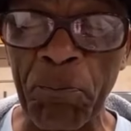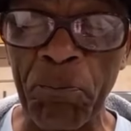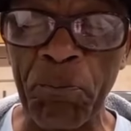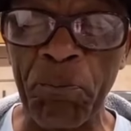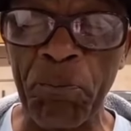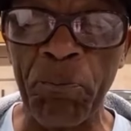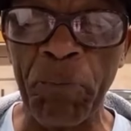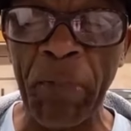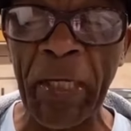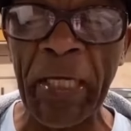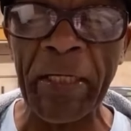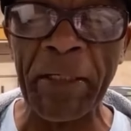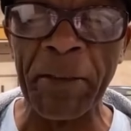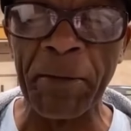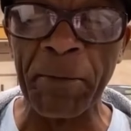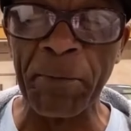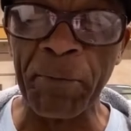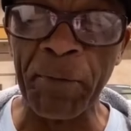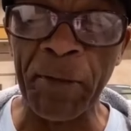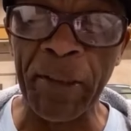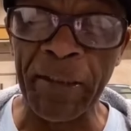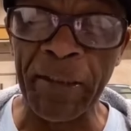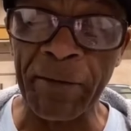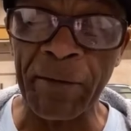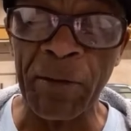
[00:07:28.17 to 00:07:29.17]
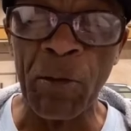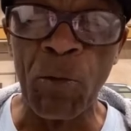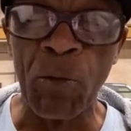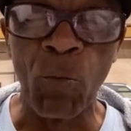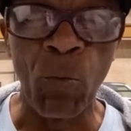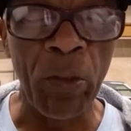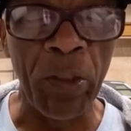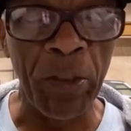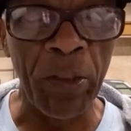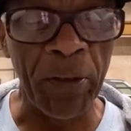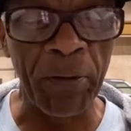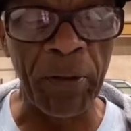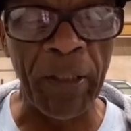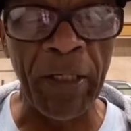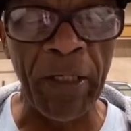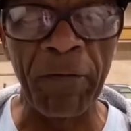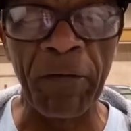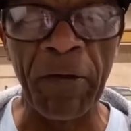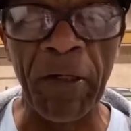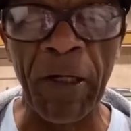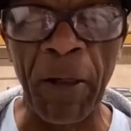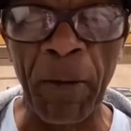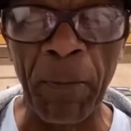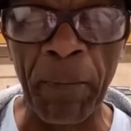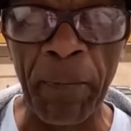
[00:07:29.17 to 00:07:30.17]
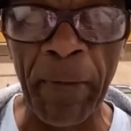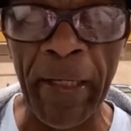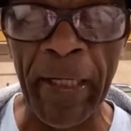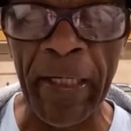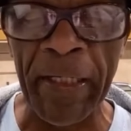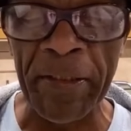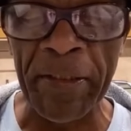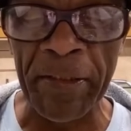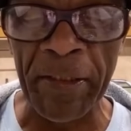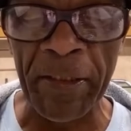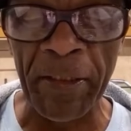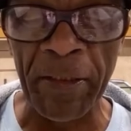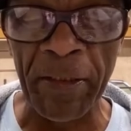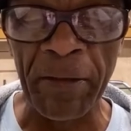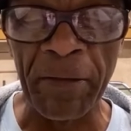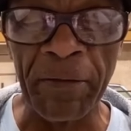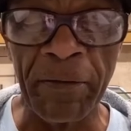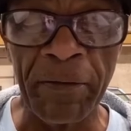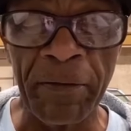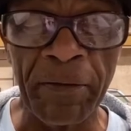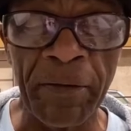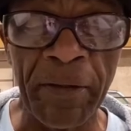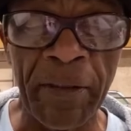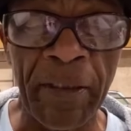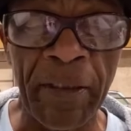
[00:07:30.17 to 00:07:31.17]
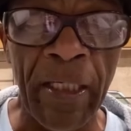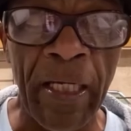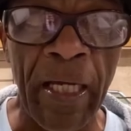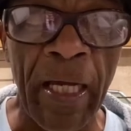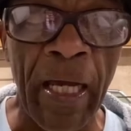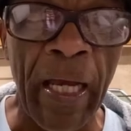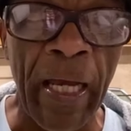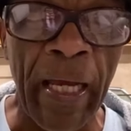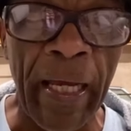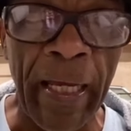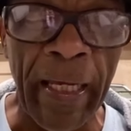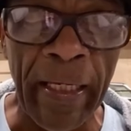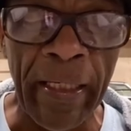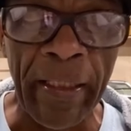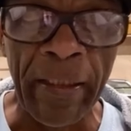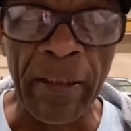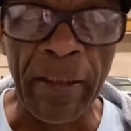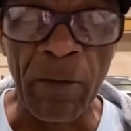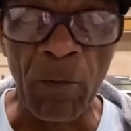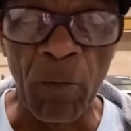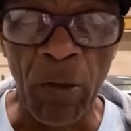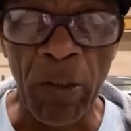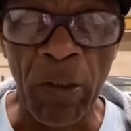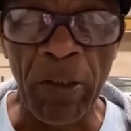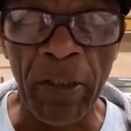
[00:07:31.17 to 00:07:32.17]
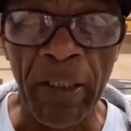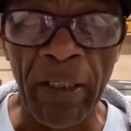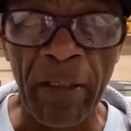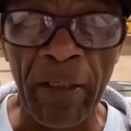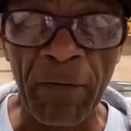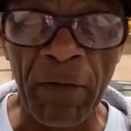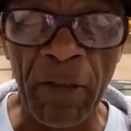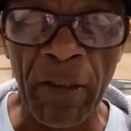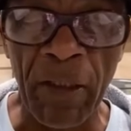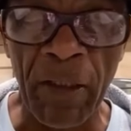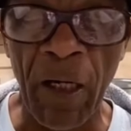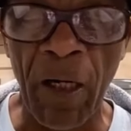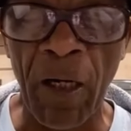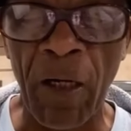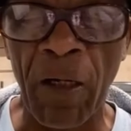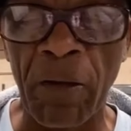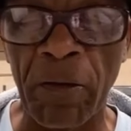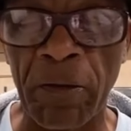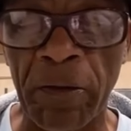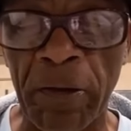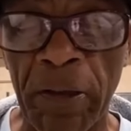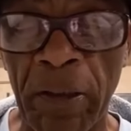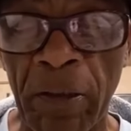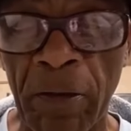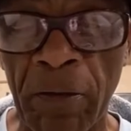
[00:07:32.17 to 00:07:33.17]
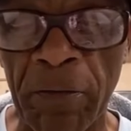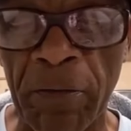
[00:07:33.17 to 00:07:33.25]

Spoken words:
beat them, but we're going to give it our best. And we're going to give it all. To